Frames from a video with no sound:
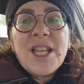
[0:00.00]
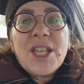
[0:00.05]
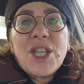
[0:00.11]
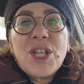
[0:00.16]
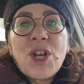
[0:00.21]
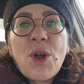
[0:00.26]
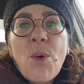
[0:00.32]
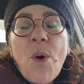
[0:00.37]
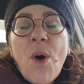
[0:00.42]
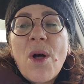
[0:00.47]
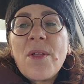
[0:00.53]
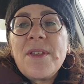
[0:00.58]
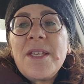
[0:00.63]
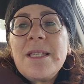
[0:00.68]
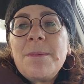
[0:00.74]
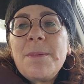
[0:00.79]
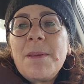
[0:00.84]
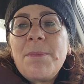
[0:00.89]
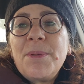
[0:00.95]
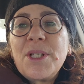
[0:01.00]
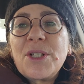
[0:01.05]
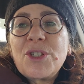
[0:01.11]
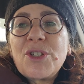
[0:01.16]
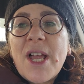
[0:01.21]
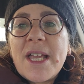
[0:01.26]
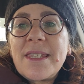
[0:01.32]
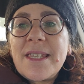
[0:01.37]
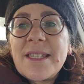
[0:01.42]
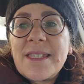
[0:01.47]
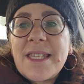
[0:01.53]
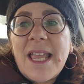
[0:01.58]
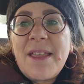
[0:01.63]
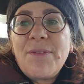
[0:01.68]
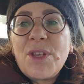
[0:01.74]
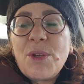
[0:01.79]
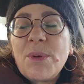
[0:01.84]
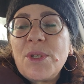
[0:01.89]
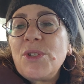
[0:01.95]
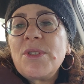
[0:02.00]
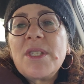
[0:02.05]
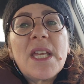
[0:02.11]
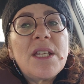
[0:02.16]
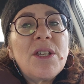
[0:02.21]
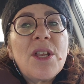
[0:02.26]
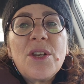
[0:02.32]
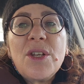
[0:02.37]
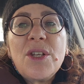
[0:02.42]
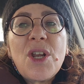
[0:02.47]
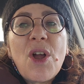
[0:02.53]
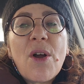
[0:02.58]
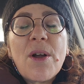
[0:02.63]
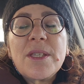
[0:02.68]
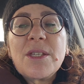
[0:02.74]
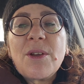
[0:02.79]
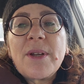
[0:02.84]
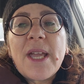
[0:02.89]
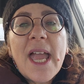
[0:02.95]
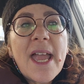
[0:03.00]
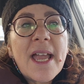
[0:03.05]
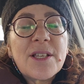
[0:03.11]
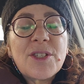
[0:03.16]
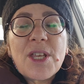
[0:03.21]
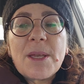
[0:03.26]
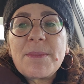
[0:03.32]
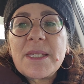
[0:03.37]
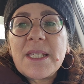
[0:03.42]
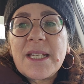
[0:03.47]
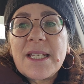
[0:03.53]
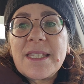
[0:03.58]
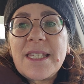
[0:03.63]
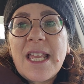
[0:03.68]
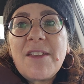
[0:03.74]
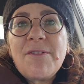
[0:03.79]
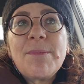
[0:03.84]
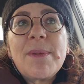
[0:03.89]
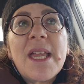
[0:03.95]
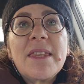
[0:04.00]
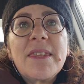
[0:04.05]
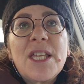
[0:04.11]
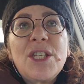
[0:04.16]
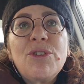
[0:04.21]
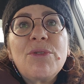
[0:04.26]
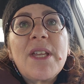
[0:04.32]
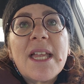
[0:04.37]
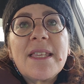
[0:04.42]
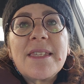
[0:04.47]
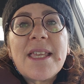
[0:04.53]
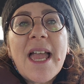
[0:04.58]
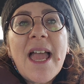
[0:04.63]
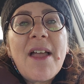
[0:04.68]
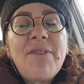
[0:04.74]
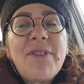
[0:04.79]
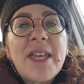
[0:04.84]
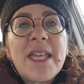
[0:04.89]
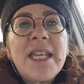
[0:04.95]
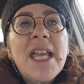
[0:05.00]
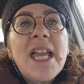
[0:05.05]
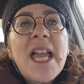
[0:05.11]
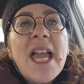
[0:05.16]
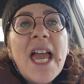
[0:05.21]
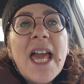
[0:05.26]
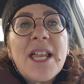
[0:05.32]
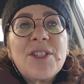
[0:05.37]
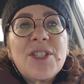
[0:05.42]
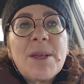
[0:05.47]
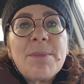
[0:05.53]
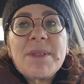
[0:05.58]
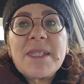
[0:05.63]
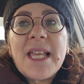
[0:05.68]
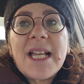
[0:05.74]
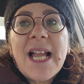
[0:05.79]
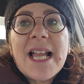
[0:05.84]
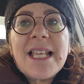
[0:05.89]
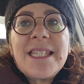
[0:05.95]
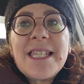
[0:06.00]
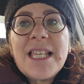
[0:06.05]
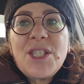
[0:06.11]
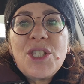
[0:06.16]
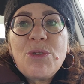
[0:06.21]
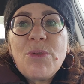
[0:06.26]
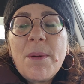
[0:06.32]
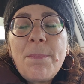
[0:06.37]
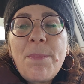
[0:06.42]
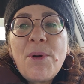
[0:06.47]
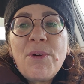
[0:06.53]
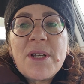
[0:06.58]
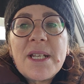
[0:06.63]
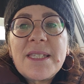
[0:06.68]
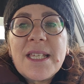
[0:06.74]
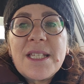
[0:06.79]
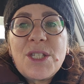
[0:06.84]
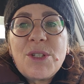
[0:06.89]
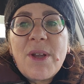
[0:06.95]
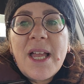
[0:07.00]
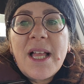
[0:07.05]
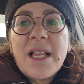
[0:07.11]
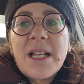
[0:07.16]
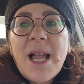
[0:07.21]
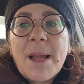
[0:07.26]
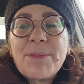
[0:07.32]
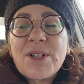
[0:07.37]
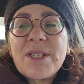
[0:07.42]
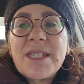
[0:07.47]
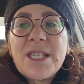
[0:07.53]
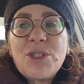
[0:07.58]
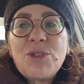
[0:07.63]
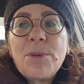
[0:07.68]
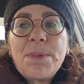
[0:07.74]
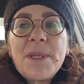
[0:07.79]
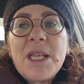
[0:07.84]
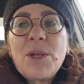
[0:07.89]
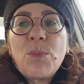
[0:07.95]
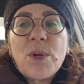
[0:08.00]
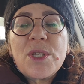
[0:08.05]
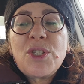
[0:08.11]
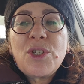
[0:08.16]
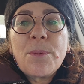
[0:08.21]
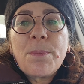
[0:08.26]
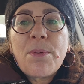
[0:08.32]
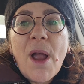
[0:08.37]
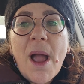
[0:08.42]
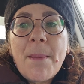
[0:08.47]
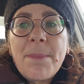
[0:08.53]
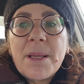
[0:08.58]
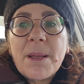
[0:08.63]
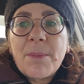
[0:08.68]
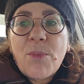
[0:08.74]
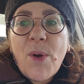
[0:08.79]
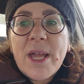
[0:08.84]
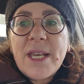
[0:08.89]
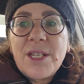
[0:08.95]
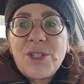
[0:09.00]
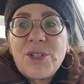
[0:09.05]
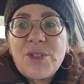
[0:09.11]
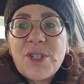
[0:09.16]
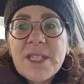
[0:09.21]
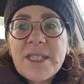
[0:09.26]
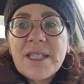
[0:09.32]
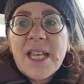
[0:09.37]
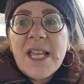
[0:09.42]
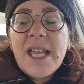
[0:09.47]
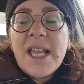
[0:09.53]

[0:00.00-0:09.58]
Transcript: all these people are trying to save you. And you say, no, it's okay. Hashem is going to save me. And then you get to heaven, and Hashem is like, I sent you a boat. I sent you a helicopter. I sent you a plane. What's your problem? Why didn't you just,